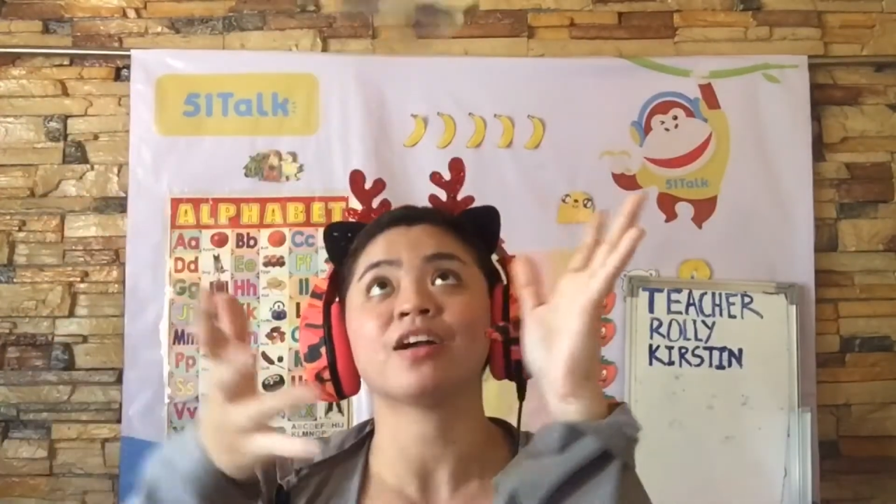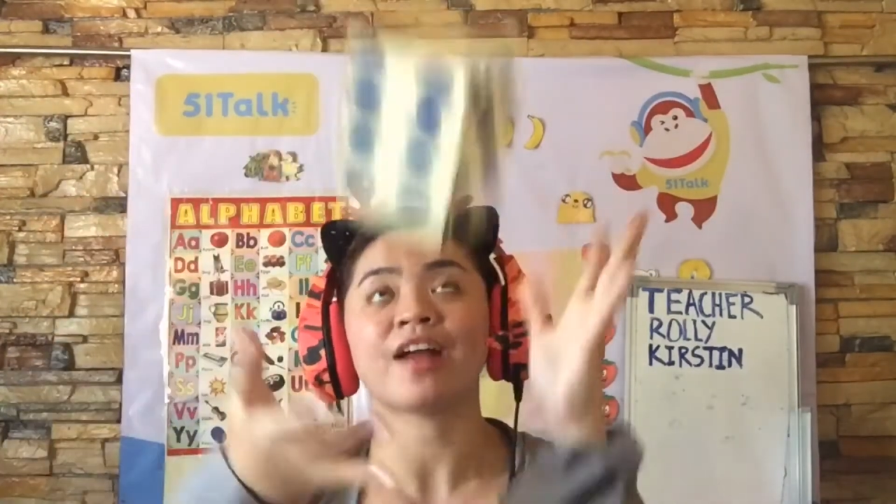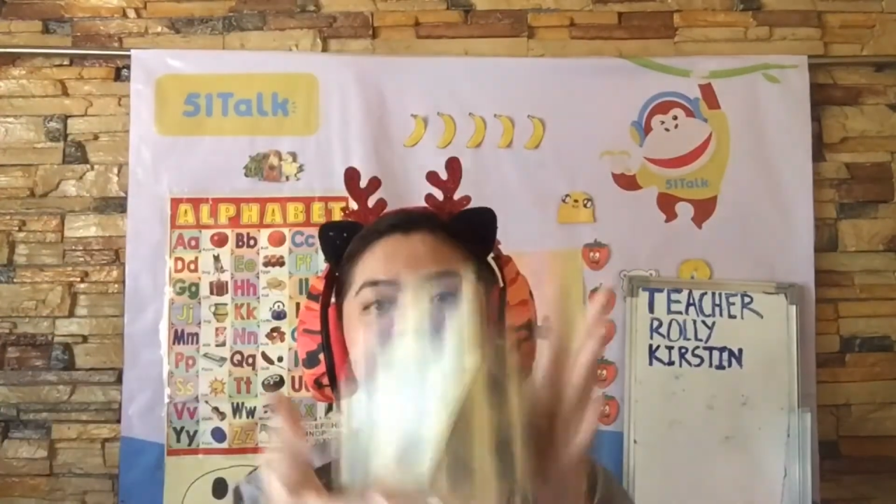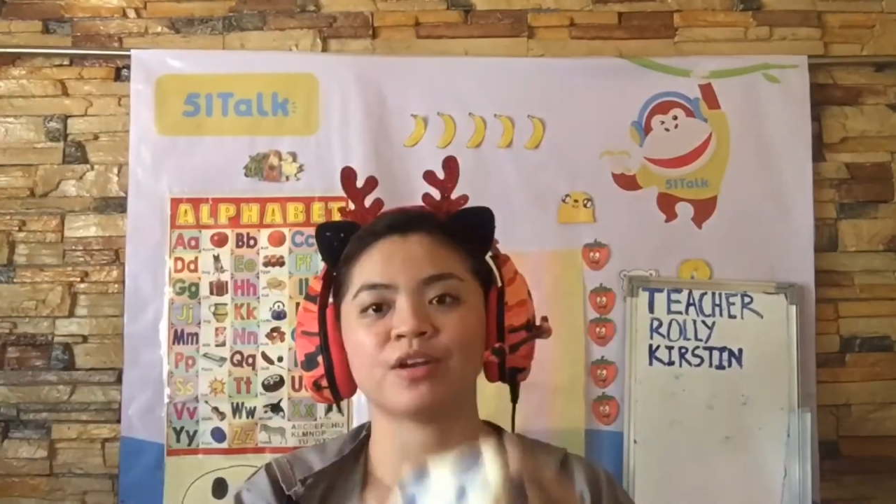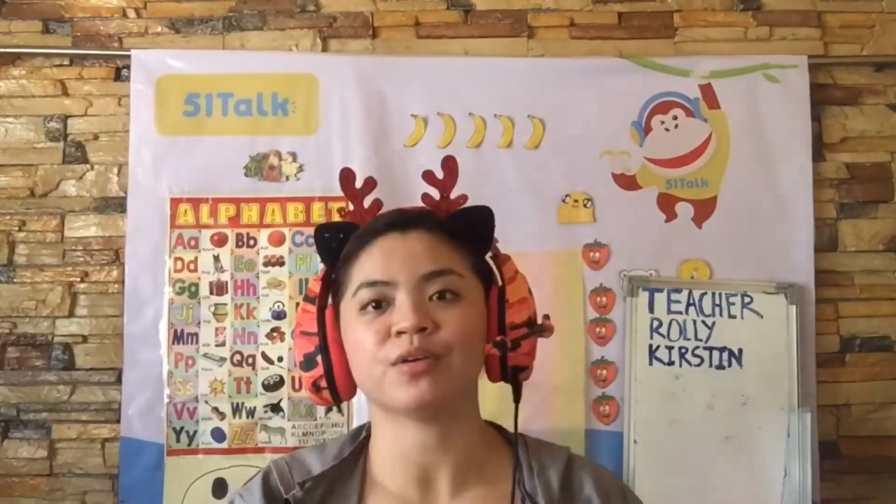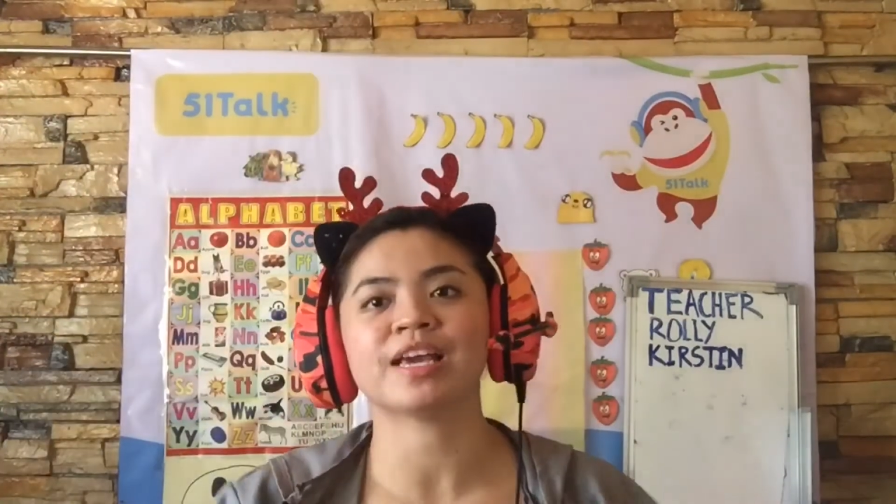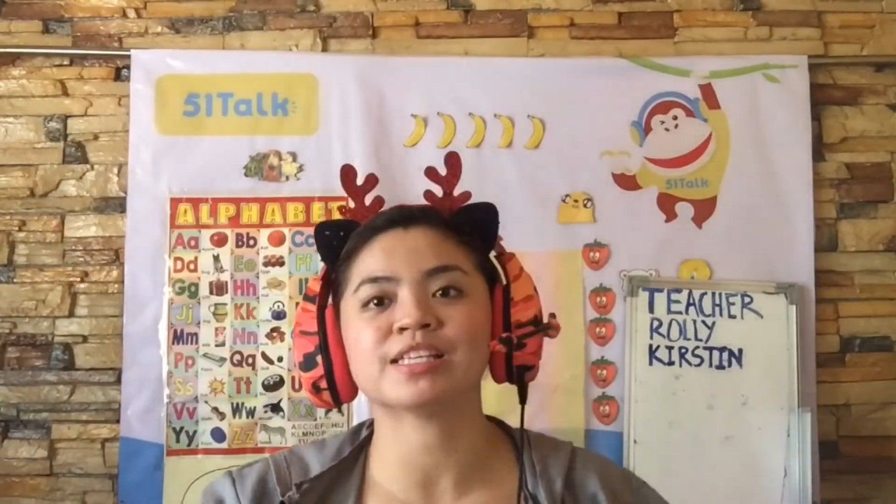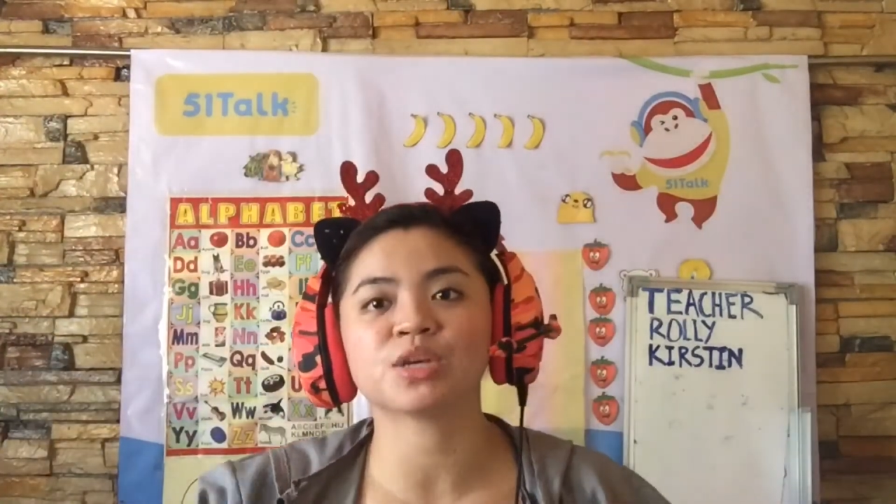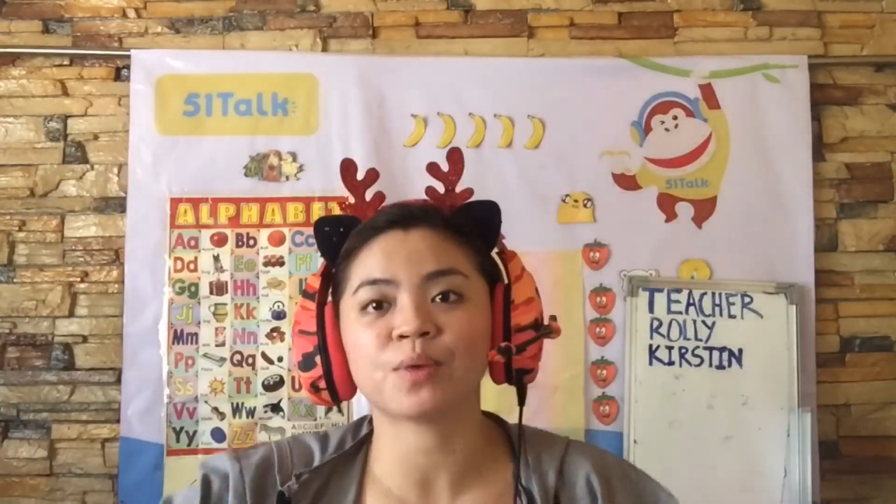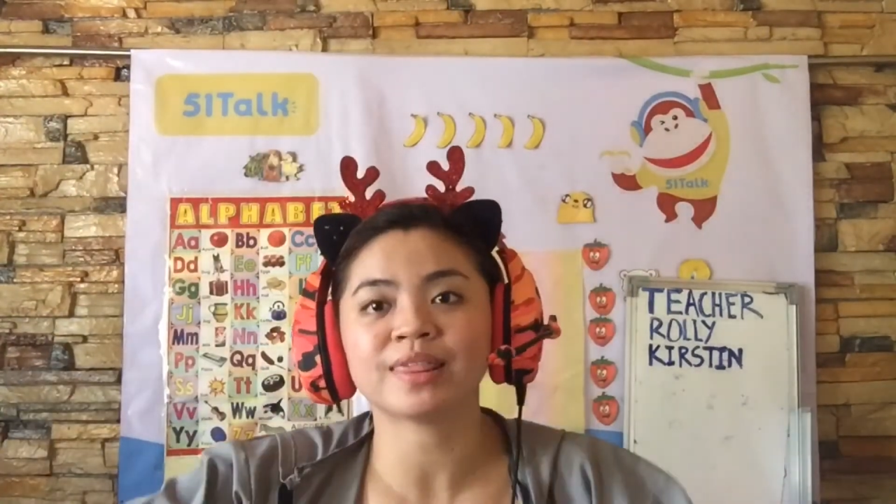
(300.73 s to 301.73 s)
around.
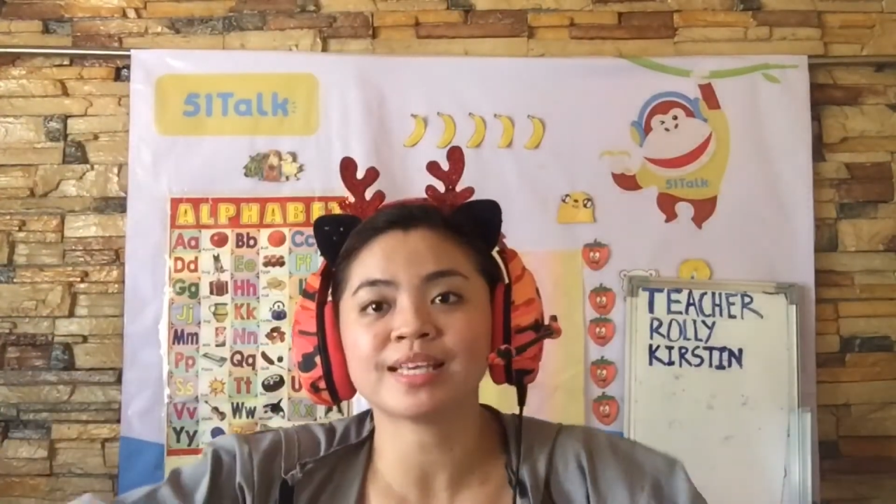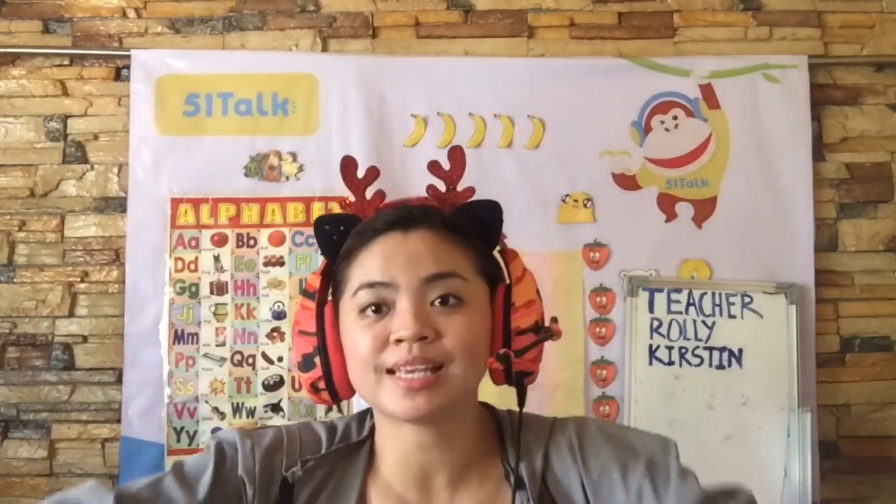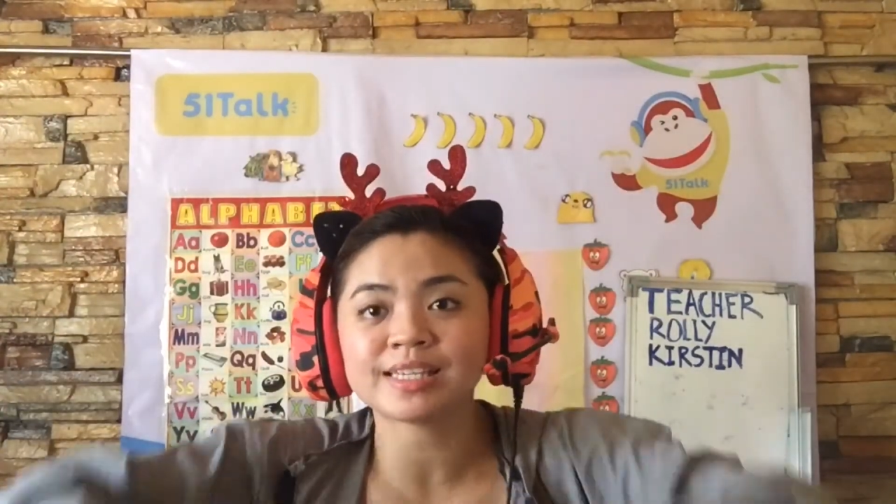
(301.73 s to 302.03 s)
Okay, so when they say